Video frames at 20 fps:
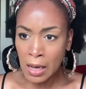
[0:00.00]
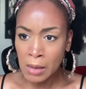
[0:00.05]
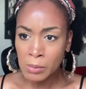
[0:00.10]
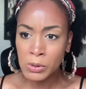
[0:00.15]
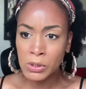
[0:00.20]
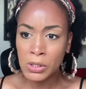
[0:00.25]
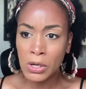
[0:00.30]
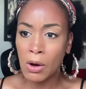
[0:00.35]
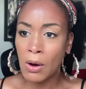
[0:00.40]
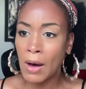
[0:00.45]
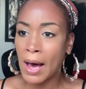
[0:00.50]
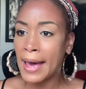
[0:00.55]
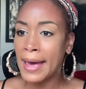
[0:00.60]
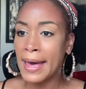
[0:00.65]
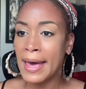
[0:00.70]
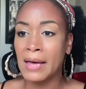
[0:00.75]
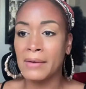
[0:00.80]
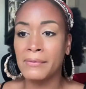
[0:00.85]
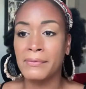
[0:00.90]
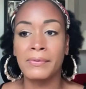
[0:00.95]
So I
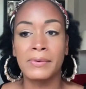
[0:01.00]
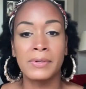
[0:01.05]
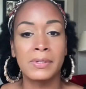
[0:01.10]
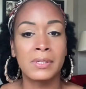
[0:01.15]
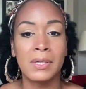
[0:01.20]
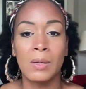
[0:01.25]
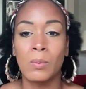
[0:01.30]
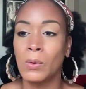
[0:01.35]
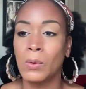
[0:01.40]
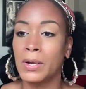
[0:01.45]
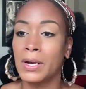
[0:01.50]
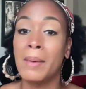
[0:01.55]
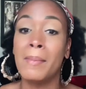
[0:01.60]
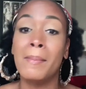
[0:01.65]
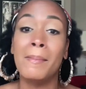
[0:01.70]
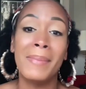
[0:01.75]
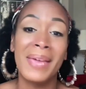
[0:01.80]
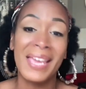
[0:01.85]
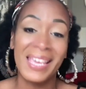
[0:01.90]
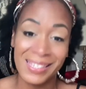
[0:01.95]
have someone
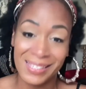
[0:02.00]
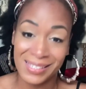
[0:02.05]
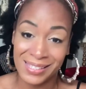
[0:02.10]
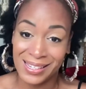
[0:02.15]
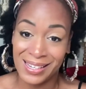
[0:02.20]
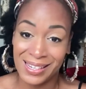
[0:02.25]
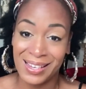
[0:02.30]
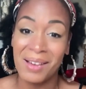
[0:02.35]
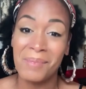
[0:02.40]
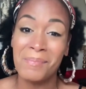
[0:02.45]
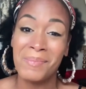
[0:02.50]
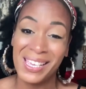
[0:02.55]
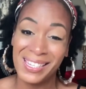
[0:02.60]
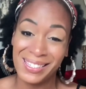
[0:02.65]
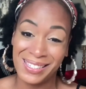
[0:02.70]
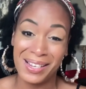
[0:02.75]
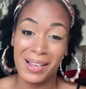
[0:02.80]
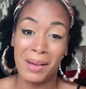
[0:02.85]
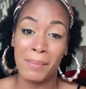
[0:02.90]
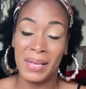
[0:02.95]
amazing.
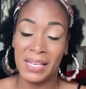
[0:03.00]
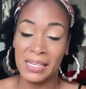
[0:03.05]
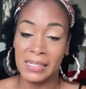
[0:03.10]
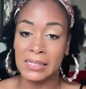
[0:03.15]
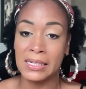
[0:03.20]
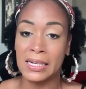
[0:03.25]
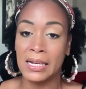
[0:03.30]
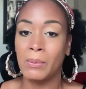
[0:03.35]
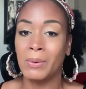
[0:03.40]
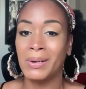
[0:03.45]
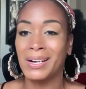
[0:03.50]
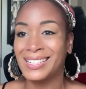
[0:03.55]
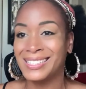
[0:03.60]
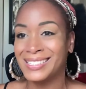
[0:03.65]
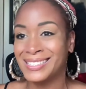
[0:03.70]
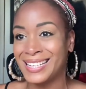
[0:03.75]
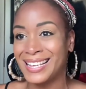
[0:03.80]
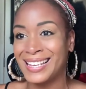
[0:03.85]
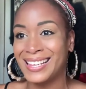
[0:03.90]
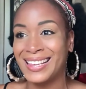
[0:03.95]
And when I
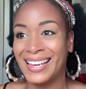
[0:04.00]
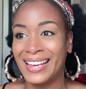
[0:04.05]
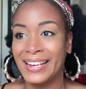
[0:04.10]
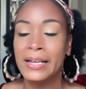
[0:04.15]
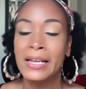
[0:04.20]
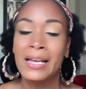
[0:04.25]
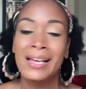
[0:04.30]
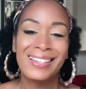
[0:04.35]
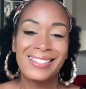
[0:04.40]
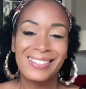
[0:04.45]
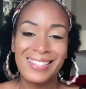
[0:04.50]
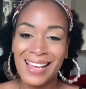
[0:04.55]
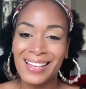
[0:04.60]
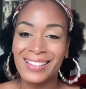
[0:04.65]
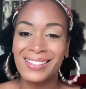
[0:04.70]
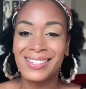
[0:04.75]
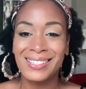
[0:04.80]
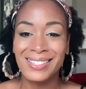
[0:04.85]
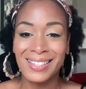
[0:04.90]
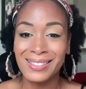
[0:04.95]
say that, it's
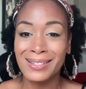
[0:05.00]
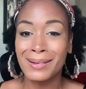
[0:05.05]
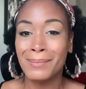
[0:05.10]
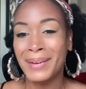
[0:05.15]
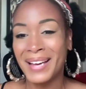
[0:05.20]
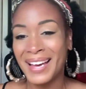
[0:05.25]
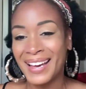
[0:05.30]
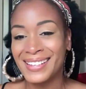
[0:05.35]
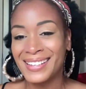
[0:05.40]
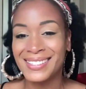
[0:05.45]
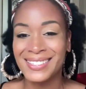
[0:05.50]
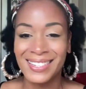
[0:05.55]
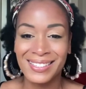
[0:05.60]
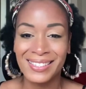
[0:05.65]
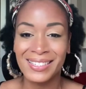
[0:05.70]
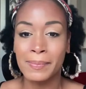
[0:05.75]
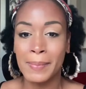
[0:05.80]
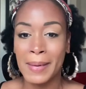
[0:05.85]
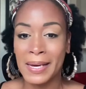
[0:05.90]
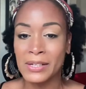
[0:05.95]
not just because I'm biased because
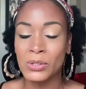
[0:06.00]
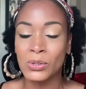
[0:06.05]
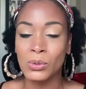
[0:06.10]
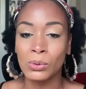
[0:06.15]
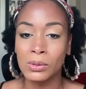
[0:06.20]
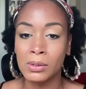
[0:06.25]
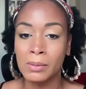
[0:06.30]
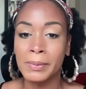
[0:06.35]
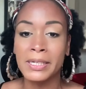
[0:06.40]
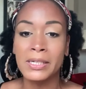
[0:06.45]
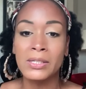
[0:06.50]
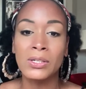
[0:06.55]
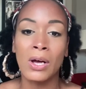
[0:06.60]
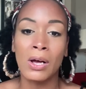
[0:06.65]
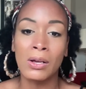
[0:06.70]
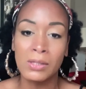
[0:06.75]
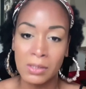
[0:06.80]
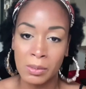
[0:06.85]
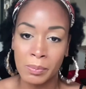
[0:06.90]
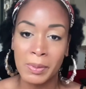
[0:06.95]
it's my school, but it's
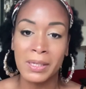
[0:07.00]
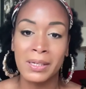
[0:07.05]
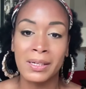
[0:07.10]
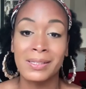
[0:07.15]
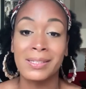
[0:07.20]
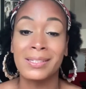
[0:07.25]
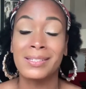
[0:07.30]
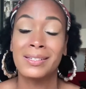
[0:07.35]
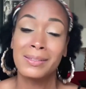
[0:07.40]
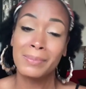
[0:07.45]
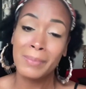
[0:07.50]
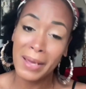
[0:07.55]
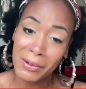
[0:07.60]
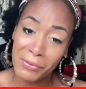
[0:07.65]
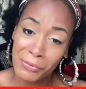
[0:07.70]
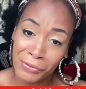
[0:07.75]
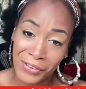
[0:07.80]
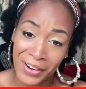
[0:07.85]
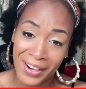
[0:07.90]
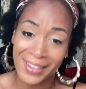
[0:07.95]
also because this is my
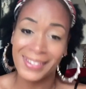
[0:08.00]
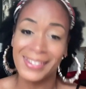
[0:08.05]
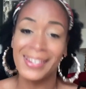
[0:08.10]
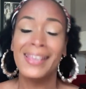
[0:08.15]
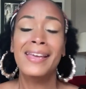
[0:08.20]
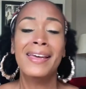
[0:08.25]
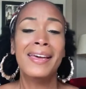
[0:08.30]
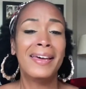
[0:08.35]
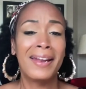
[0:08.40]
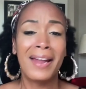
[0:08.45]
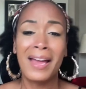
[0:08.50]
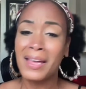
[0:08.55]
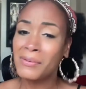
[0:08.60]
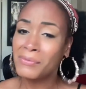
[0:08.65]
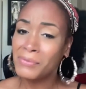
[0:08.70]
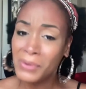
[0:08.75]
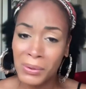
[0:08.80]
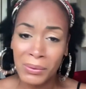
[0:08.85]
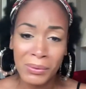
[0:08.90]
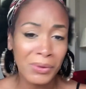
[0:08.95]
friend and I have
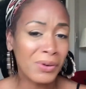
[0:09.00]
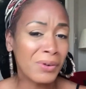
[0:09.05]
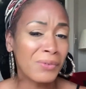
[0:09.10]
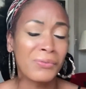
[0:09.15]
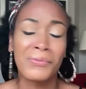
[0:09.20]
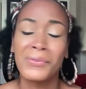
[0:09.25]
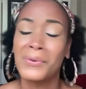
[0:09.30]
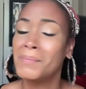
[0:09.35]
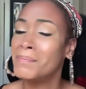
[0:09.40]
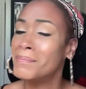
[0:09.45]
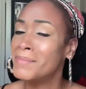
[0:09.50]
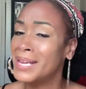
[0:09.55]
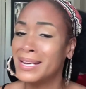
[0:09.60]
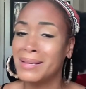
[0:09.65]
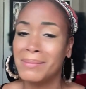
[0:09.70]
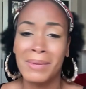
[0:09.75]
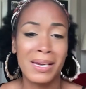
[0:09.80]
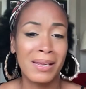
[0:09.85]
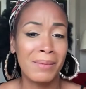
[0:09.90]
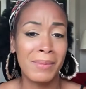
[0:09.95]
known her for many,
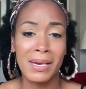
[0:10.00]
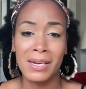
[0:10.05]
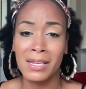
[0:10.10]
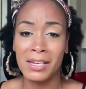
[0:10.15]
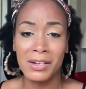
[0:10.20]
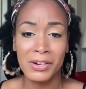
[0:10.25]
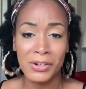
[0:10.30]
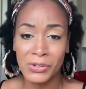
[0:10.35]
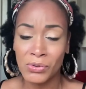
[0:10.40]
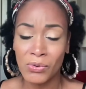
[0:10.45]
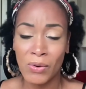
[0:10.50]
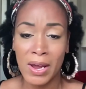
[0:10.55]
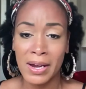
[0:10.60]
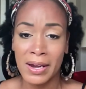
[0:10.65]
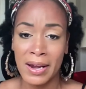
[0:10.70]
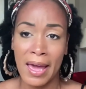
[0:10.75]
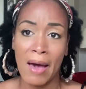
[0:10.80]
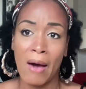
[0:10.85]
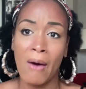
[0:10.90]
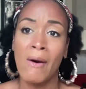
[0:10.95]
many, many years right
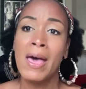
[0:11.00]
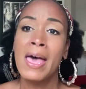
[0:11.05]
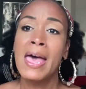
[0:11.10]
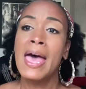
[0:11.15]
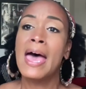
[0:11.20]
now.